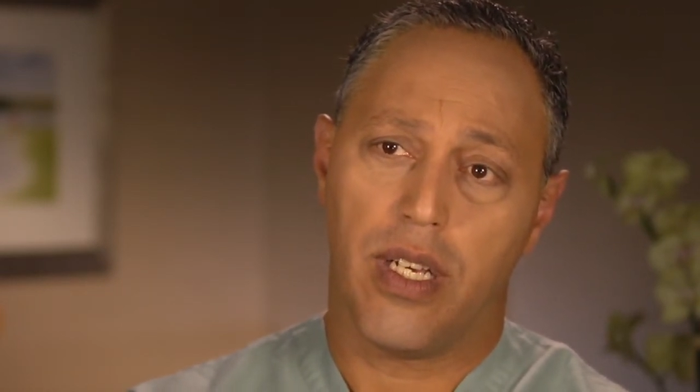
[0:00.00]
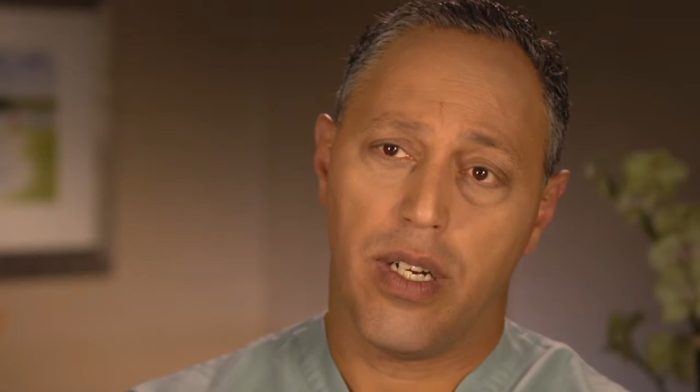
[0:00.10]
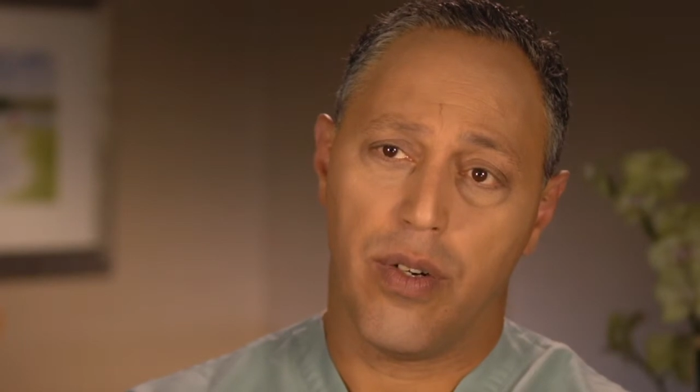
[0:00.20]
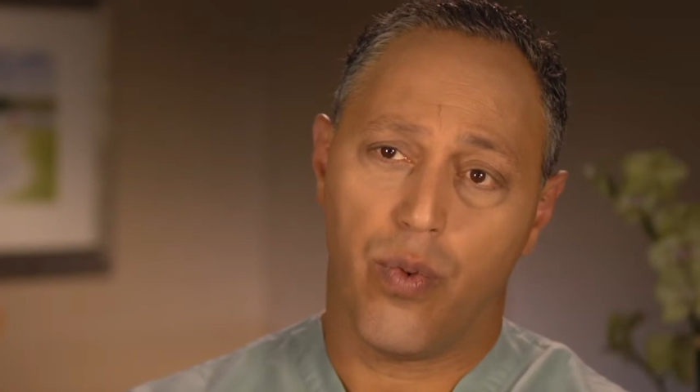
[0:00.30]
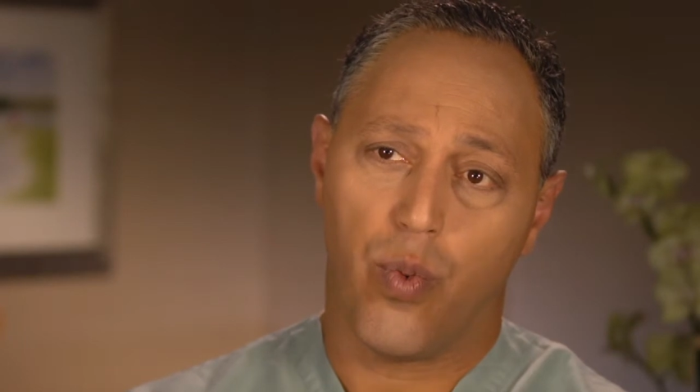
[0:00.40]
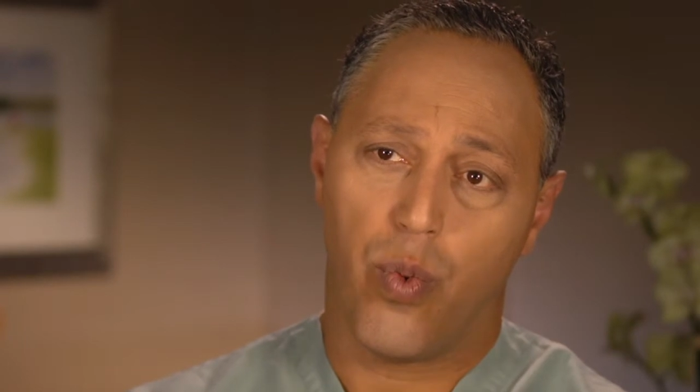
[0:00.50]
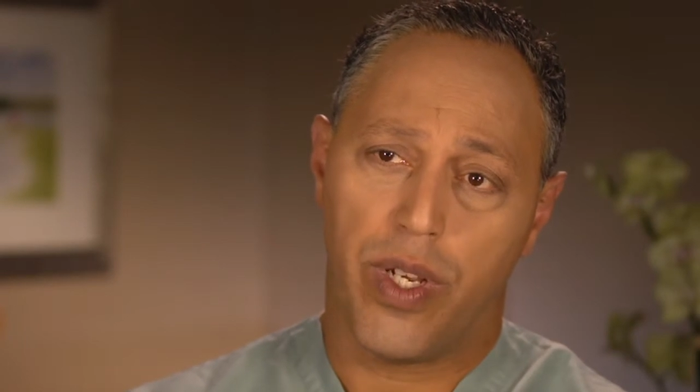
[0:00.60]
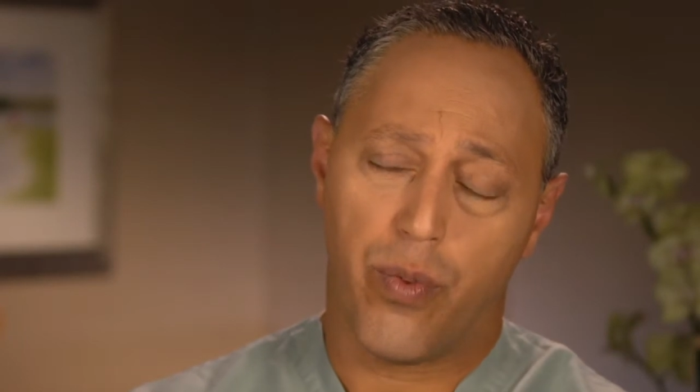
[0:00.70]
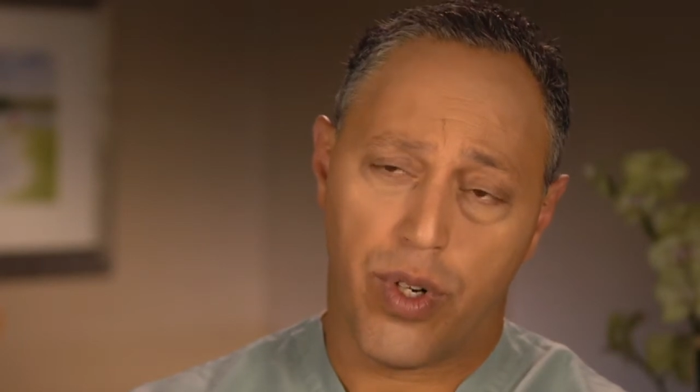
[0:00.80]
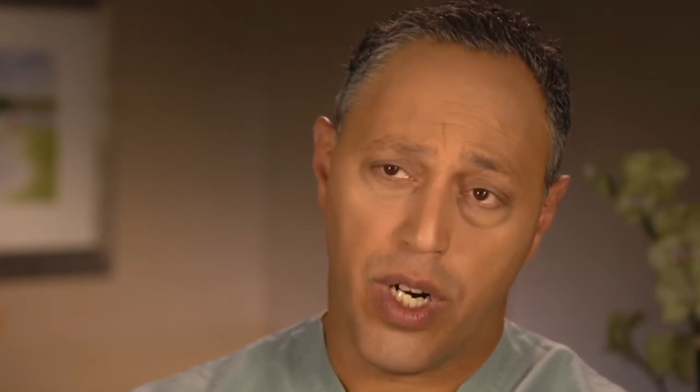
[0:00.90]
uh,
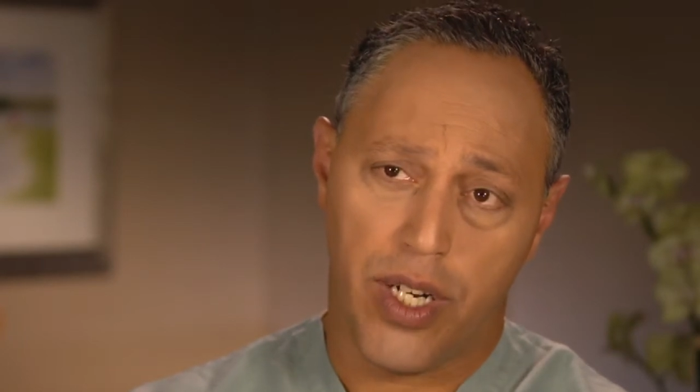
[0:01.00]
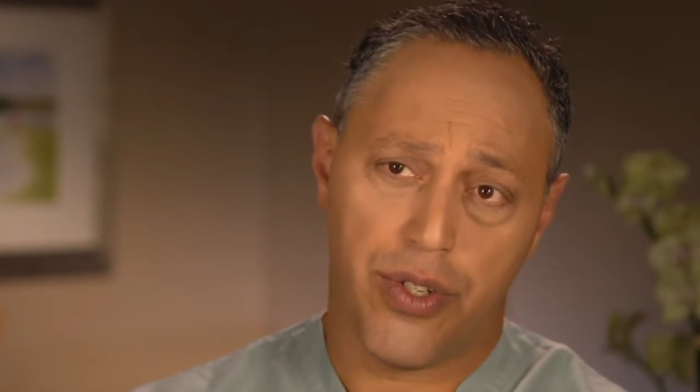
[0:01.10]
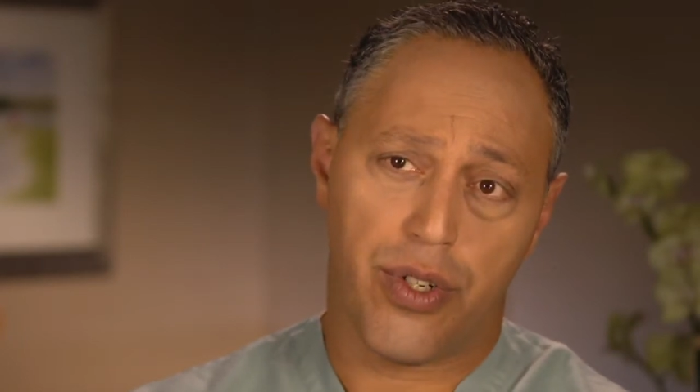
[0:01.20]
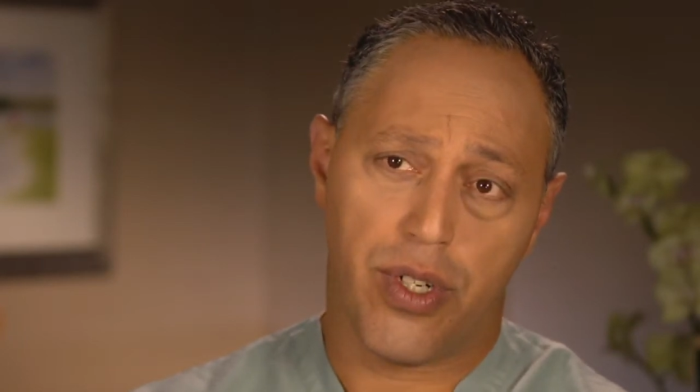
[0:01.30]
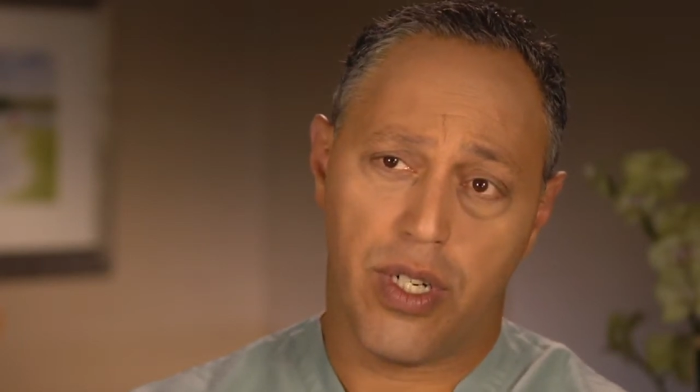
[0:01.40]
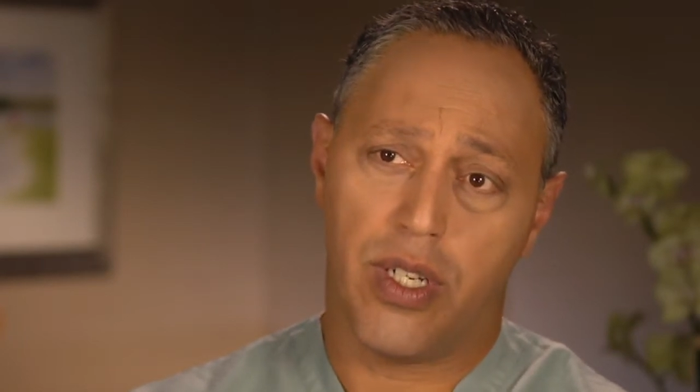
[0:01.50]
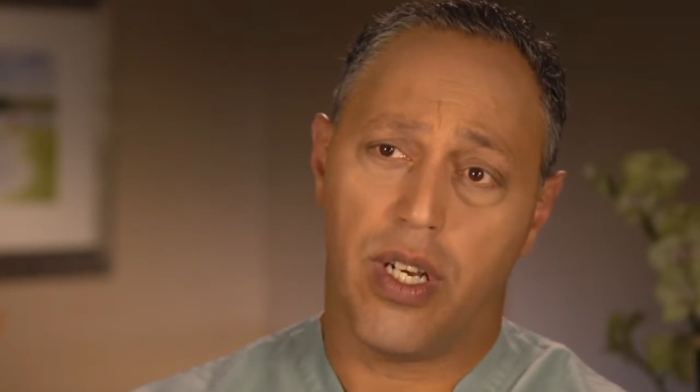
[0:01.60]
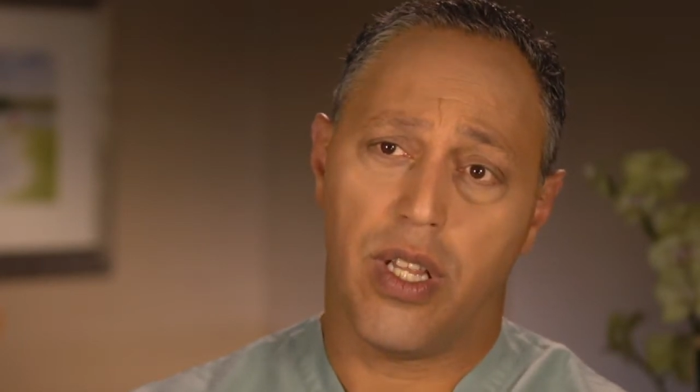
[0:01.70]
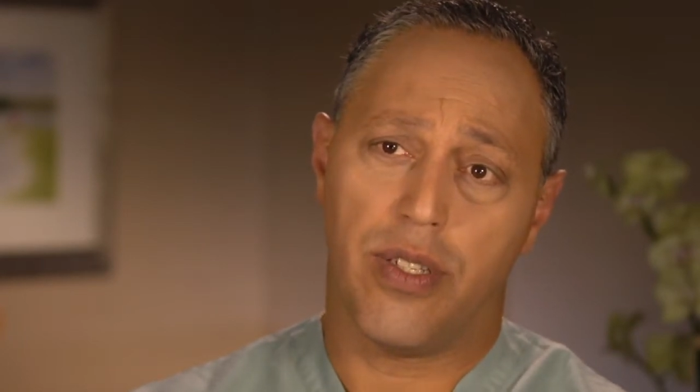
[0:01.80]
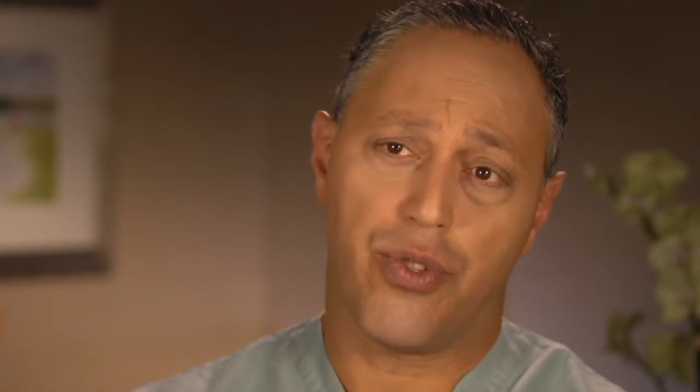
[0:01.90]
when we're under a, a,